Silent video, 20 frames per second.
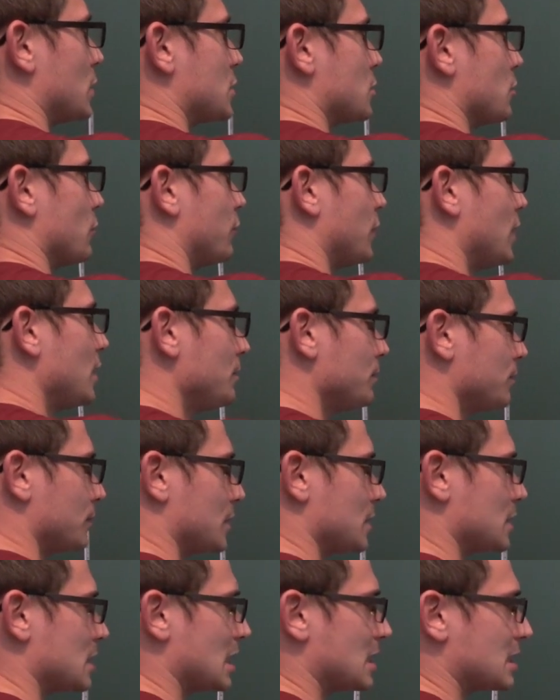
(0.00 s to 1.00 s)
ratio phi.
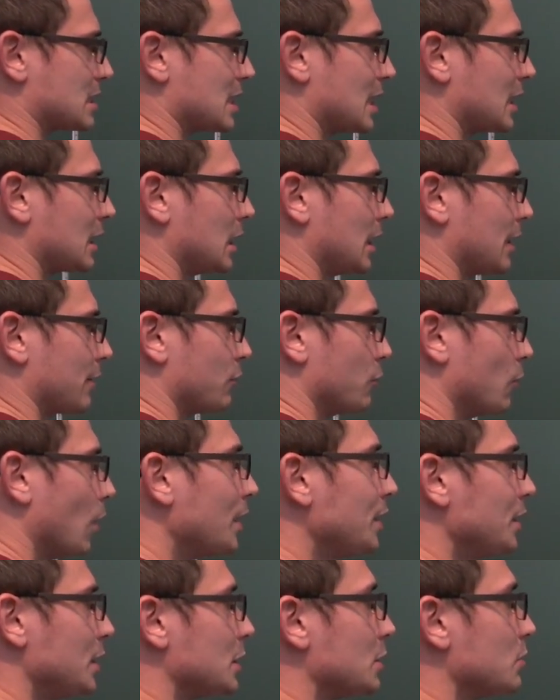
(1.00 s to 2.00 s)
This has side length
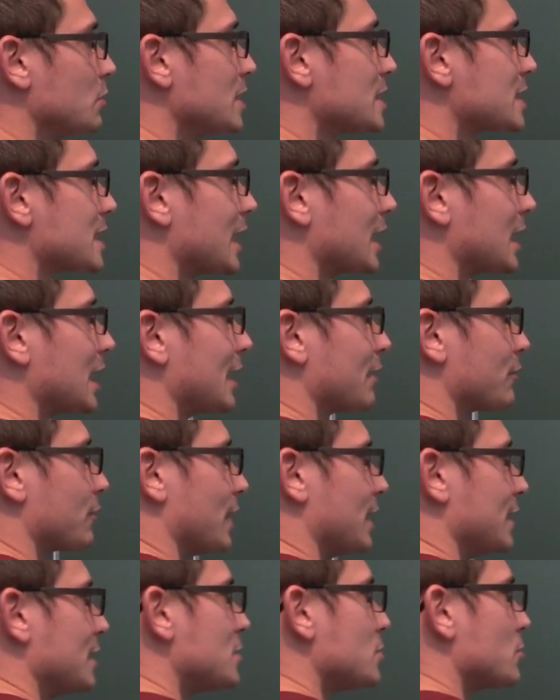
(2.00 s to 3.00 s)
one, unit side
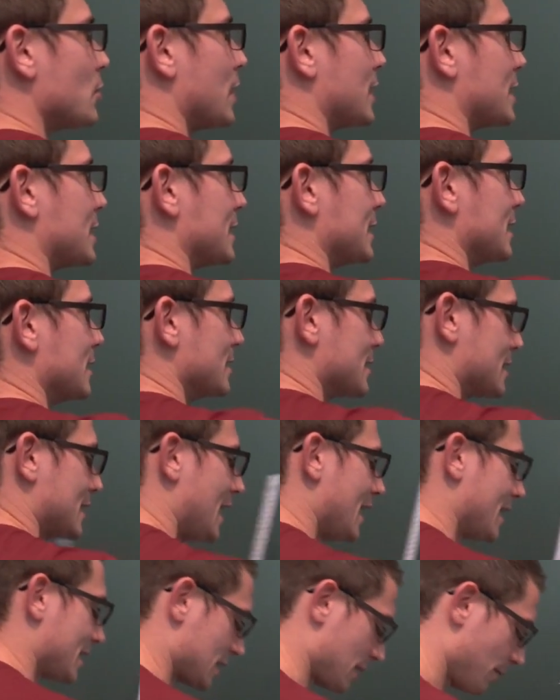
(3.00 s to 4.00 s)
length, and this right here is
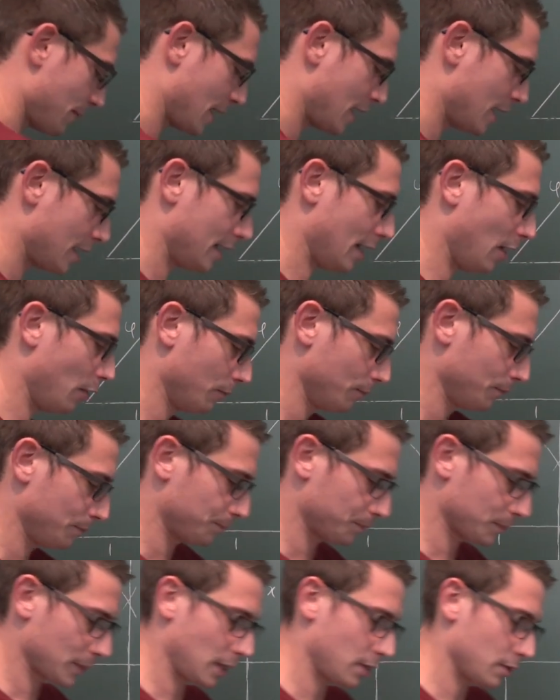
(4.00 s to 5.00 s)
x. Now,
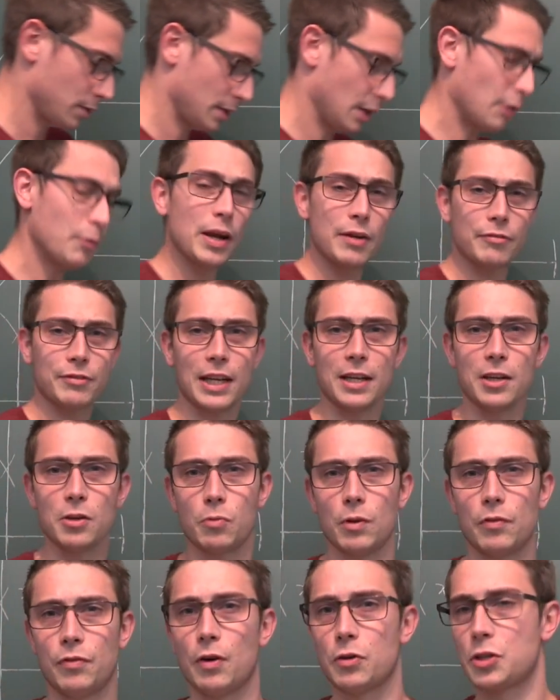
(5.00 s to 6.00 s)
now we have done
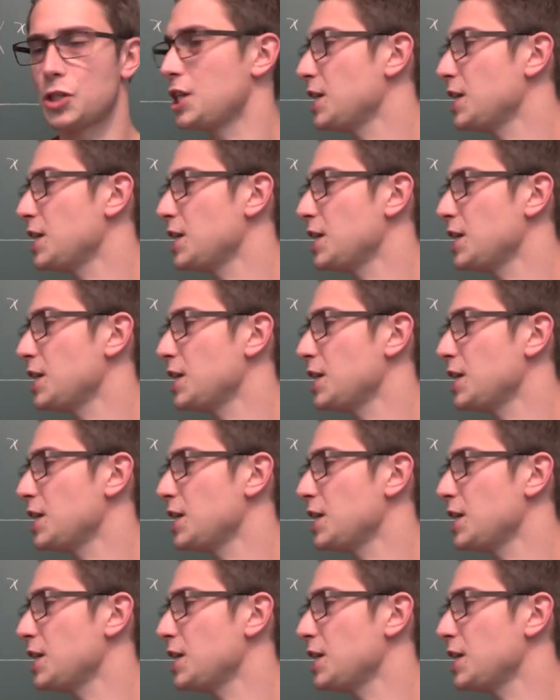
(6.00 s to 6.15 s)
it without